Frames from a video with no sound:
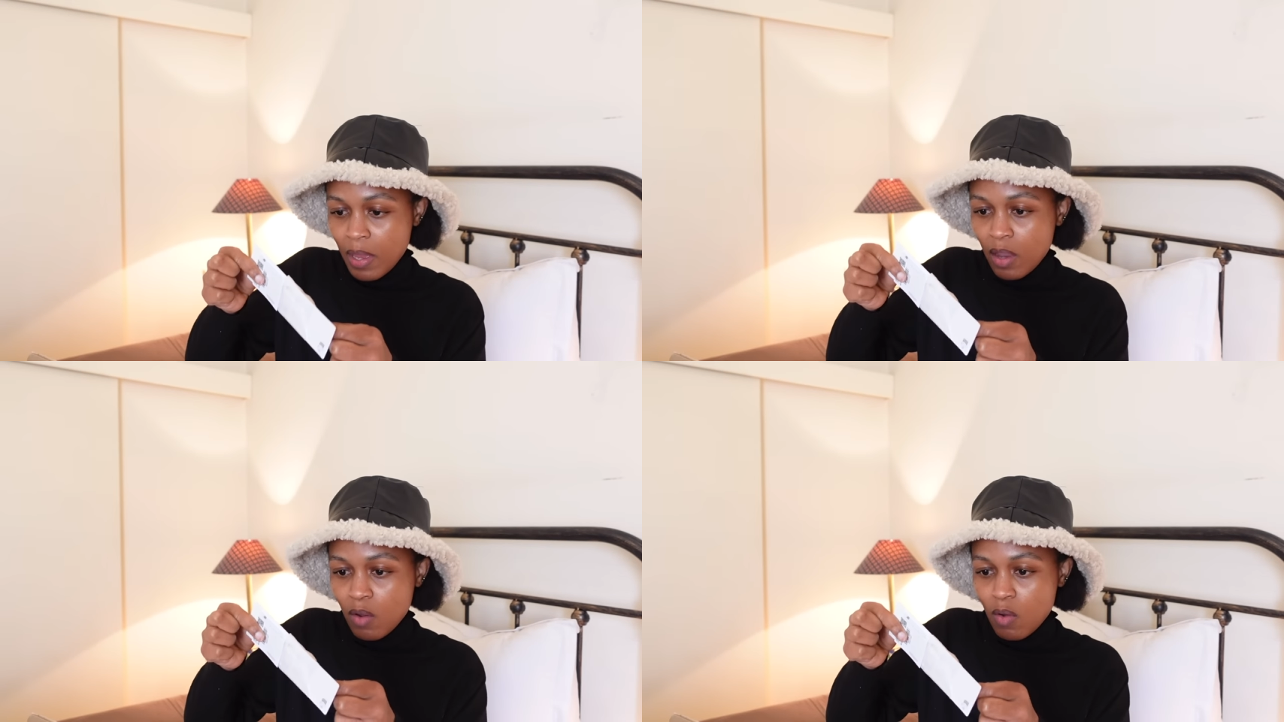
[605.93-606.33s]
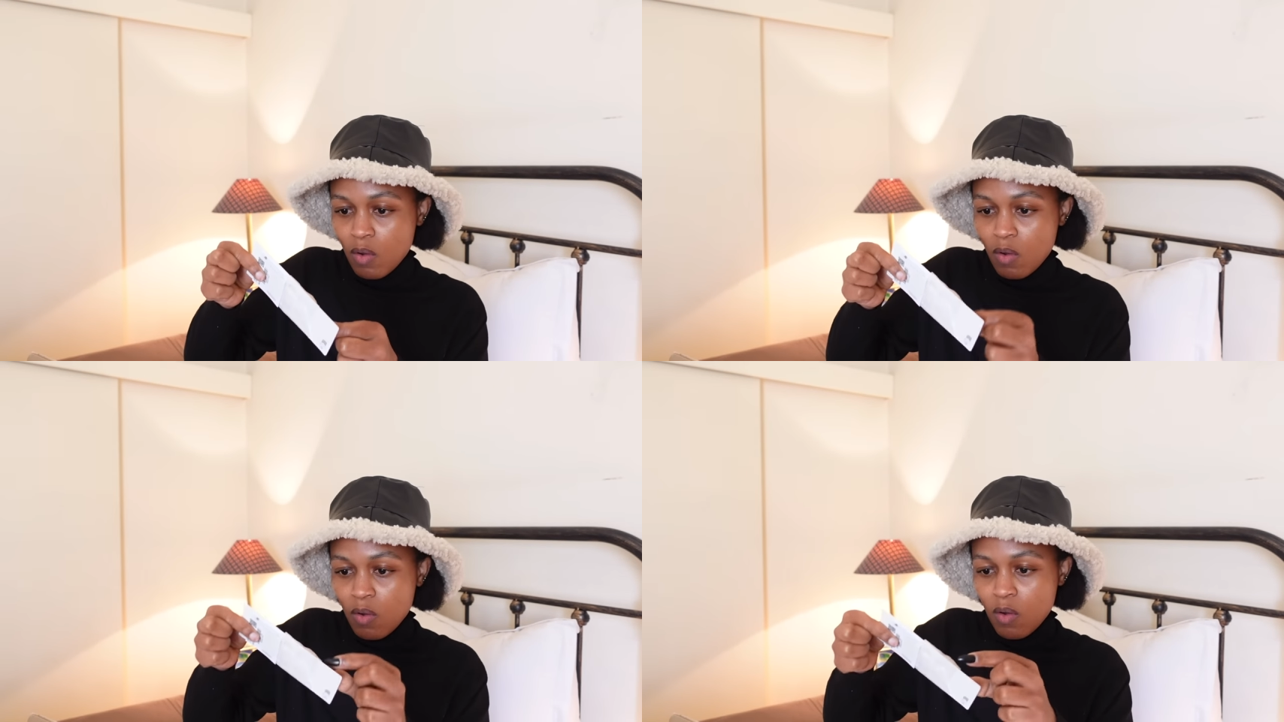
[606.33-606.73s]

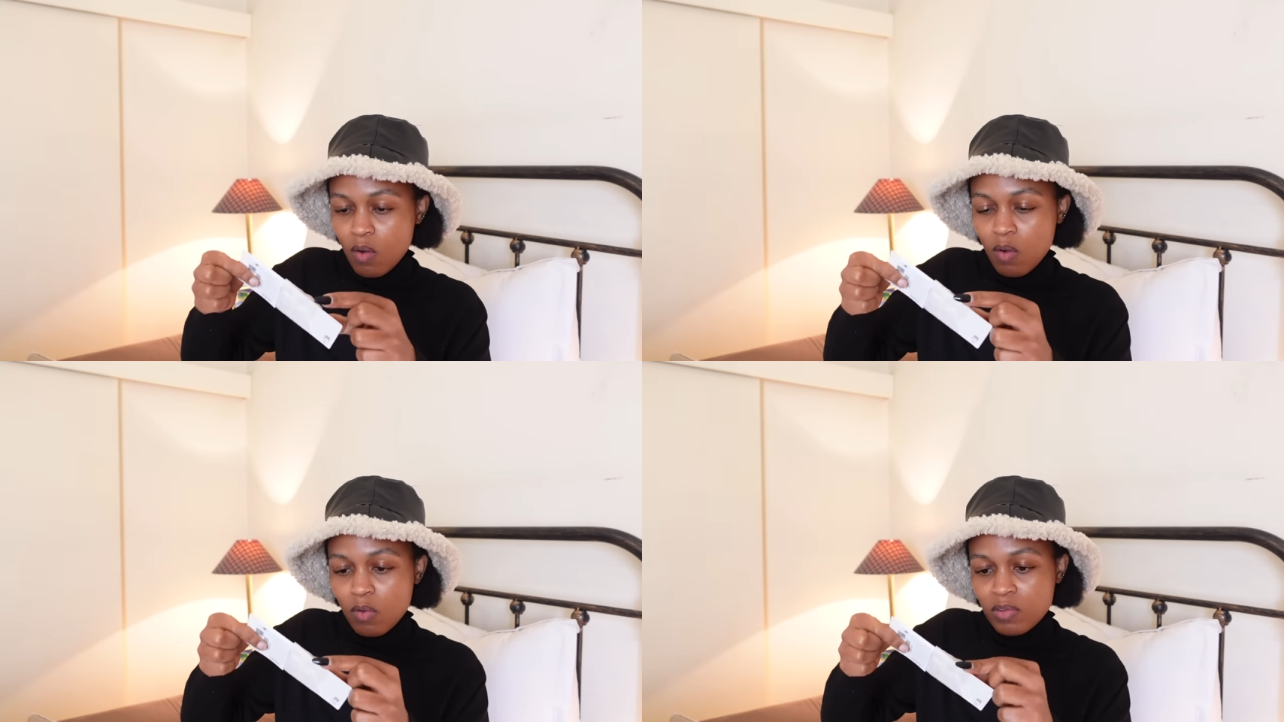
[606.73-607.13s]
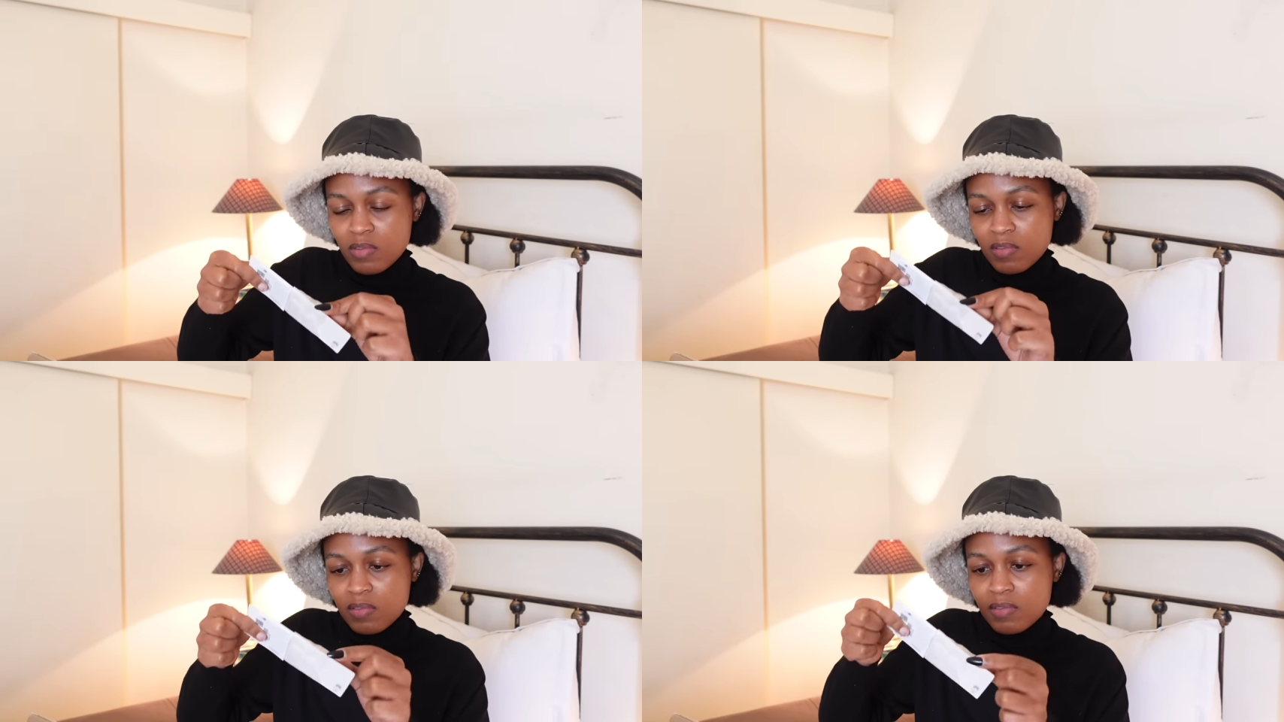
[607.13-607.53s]
Mango. Oh,
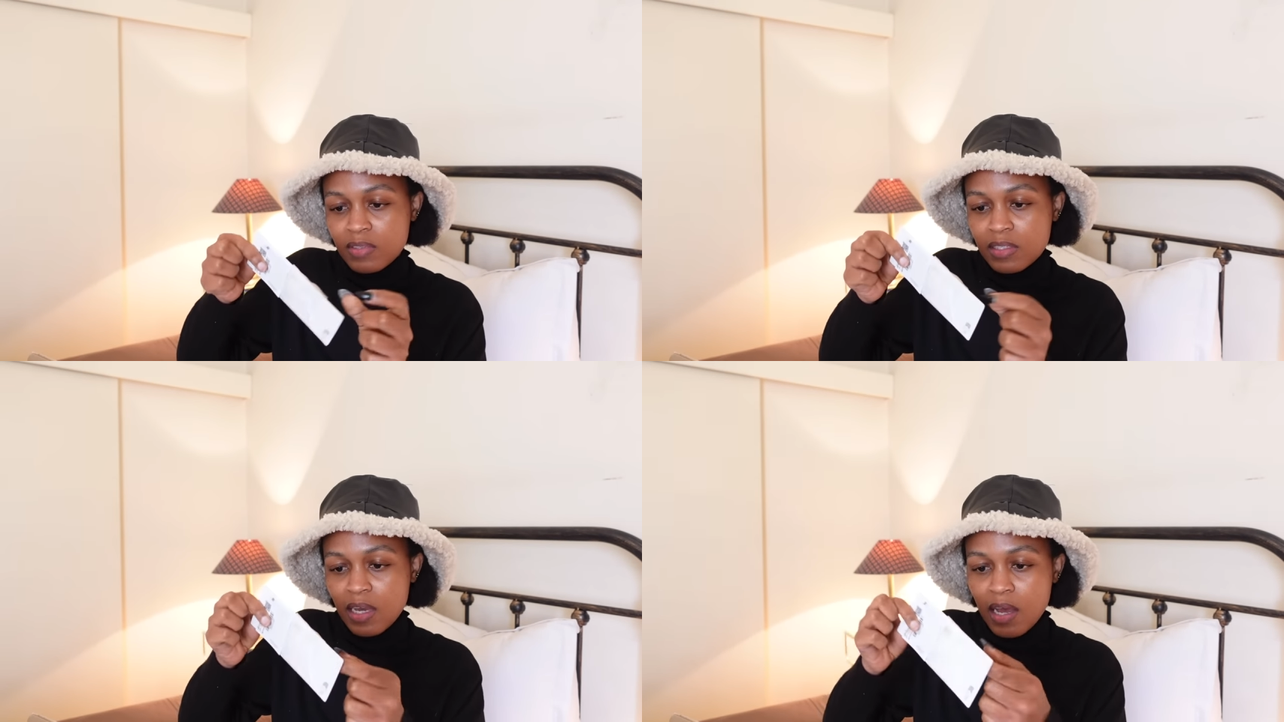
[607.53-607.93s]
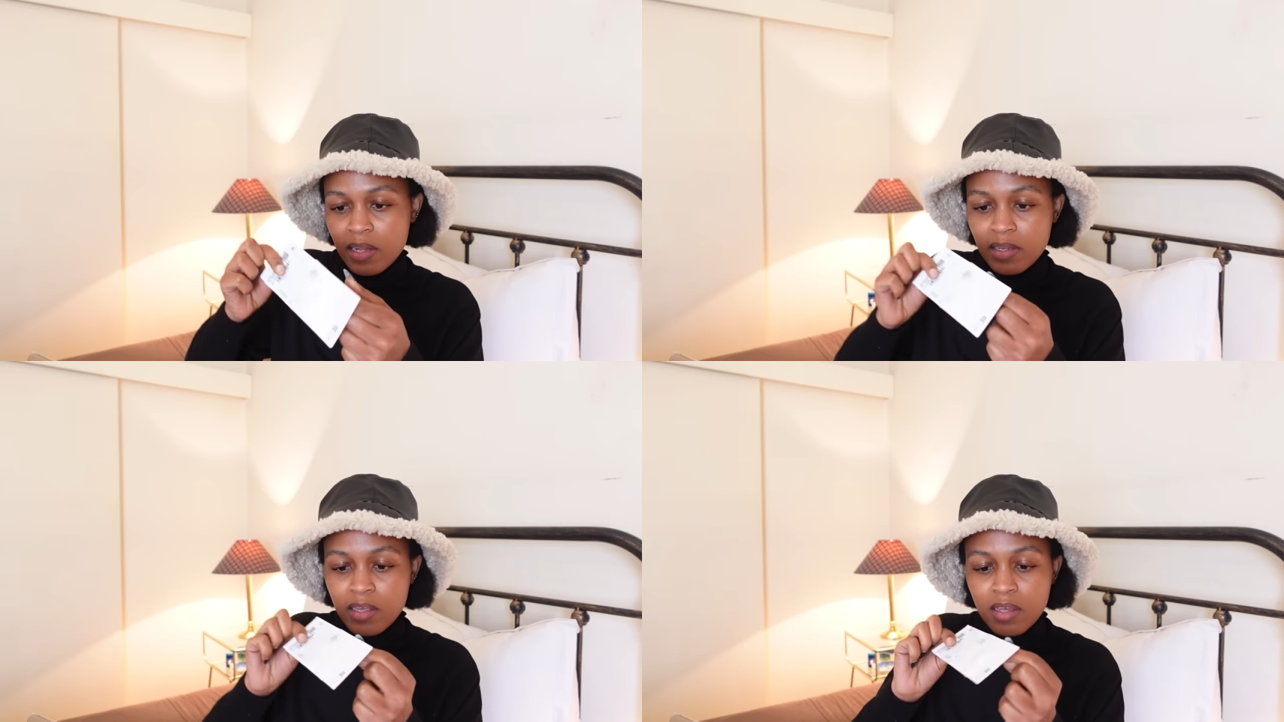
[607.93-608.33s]
this is
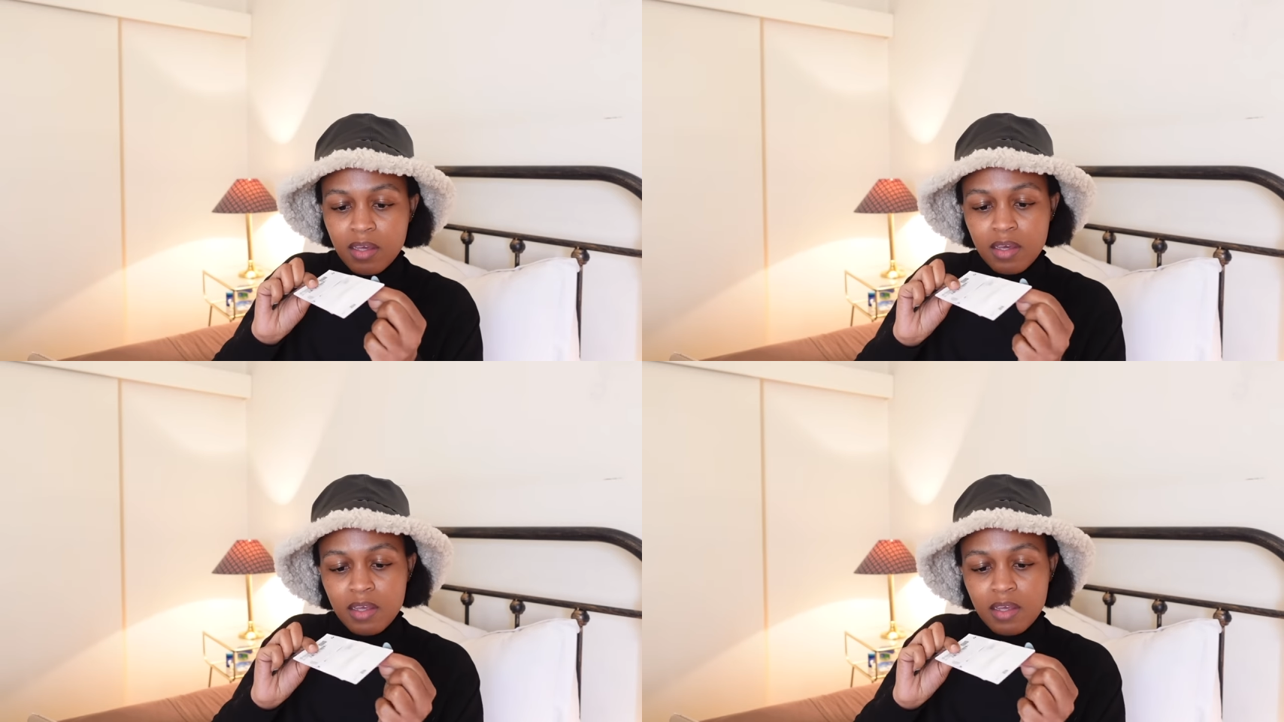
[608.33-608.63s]
stunning.